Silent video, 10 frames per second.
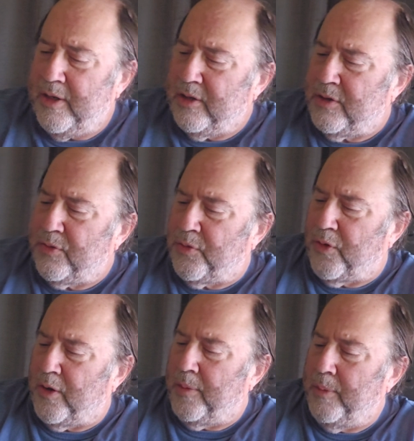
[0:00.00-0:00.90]
This is
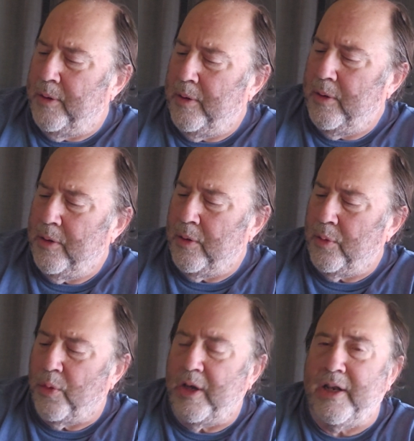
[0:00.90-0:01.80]
from
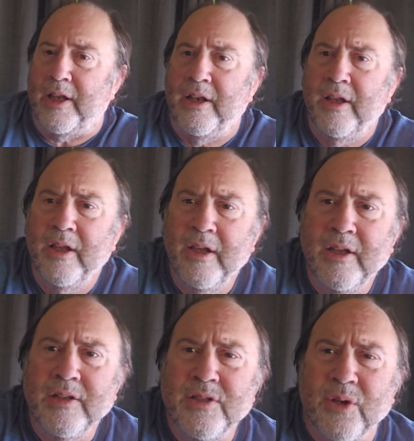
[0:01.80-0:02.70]
Rite Aid,
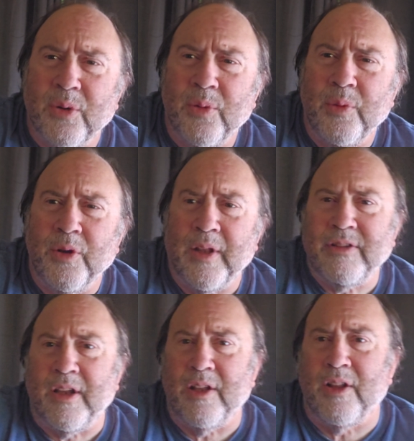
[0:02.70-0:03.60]
so we know that's
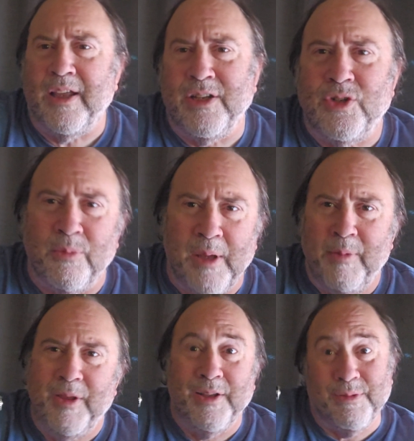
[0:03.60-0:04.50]
got a little age to it
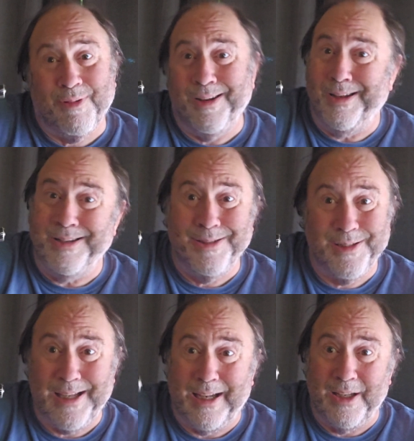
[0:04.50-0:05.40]
maybe, because Rite Aid is
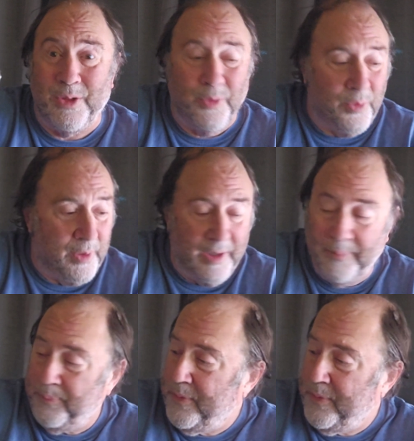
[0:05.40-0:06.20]
sadly going away.